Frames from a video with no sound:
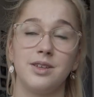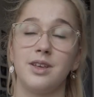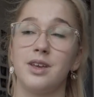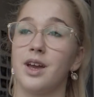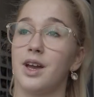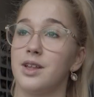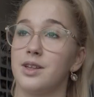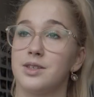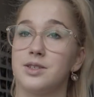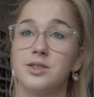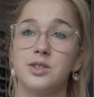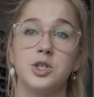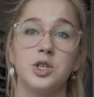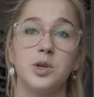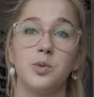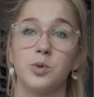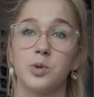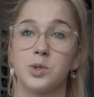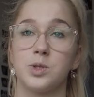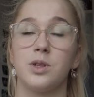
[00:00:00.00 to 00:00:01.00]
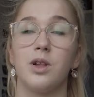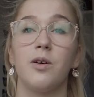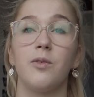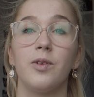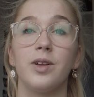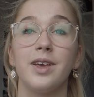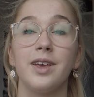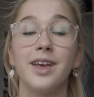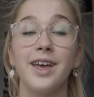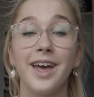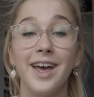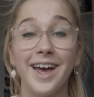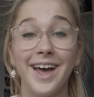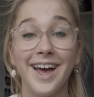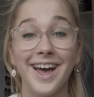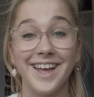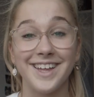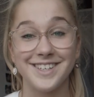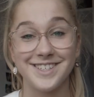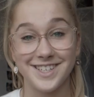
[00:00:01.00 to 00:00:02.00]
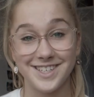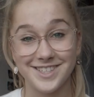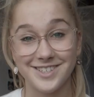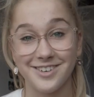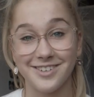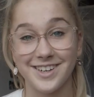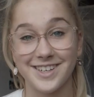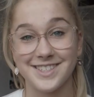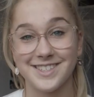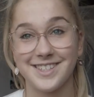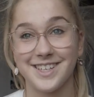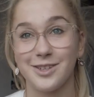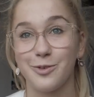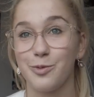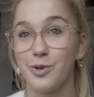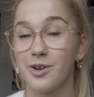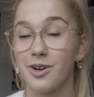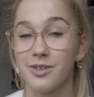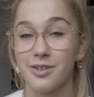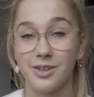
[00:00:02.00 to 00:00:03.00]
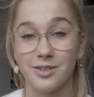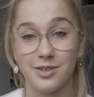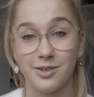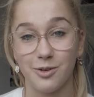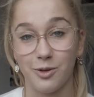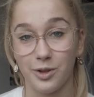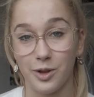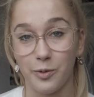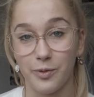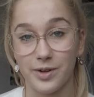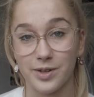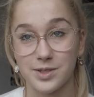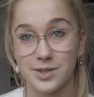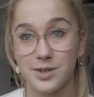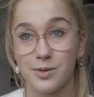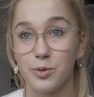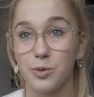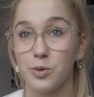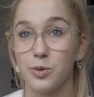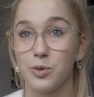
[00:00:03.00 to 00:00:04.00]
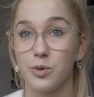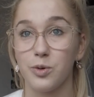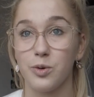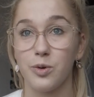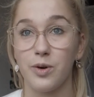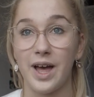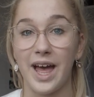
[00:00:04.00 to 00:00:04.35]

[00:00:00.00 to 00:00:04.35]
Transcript: Yeah, she was lovely, and she told us that we are not the only ones who